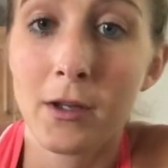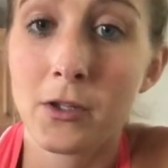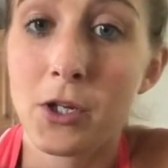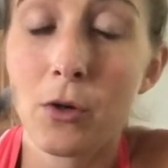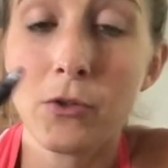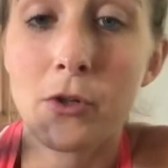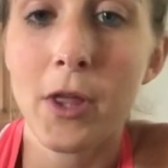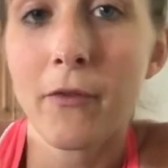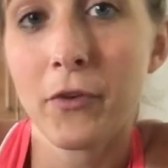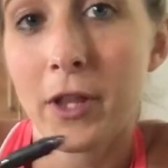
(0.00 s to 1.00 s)
So do
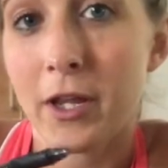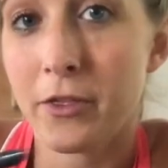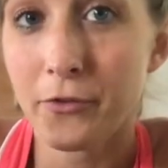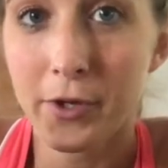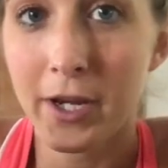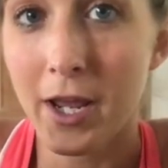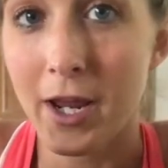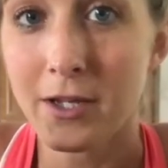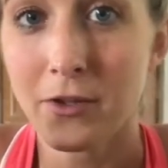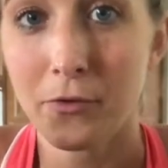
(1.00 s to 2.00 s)
that for like 3
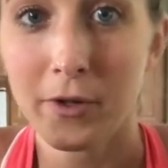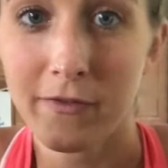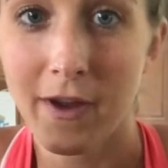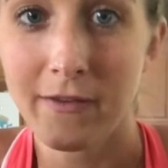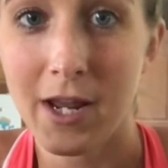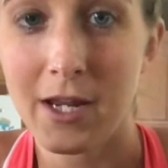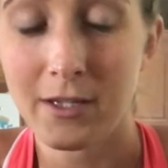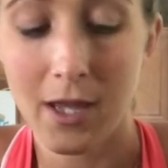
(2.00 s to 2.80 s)
days, 3 to 5 days,